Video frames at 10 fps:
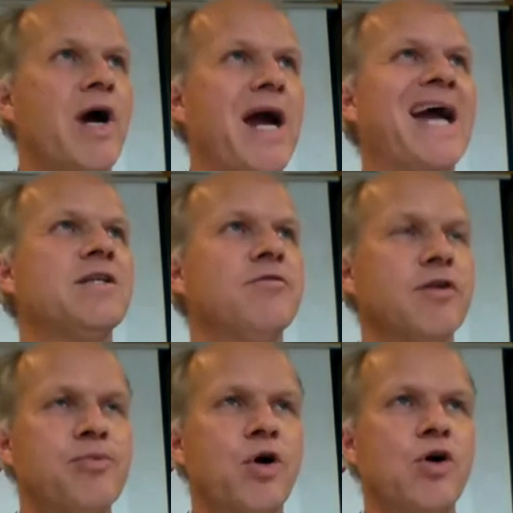active
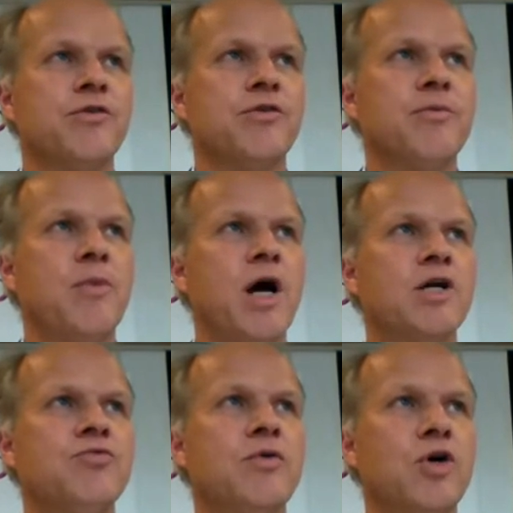approach of the
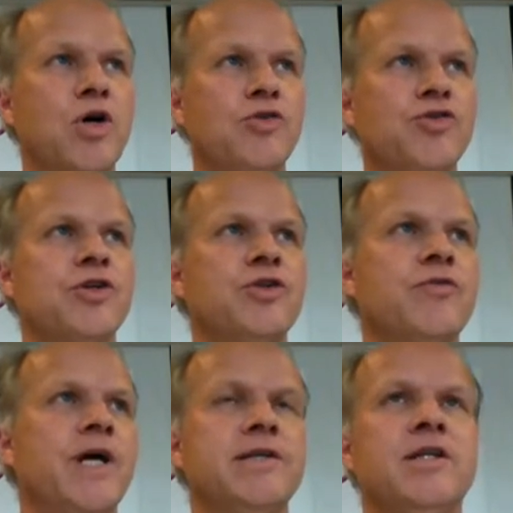market, we will
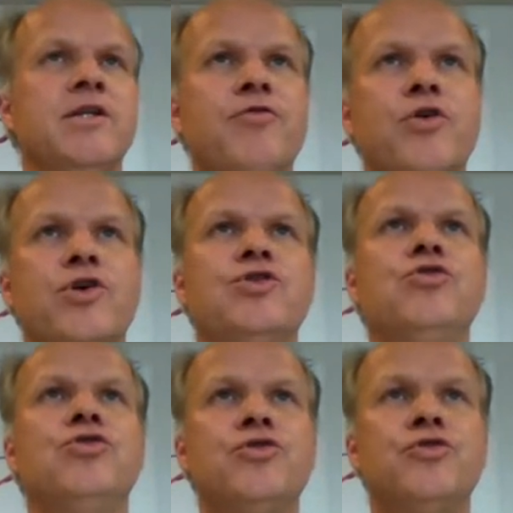concentrate in the first
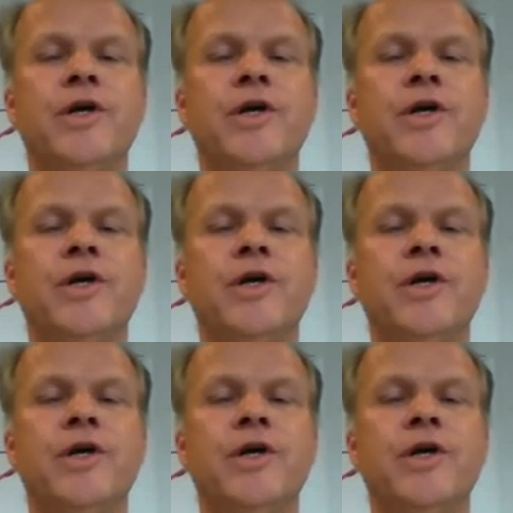2 to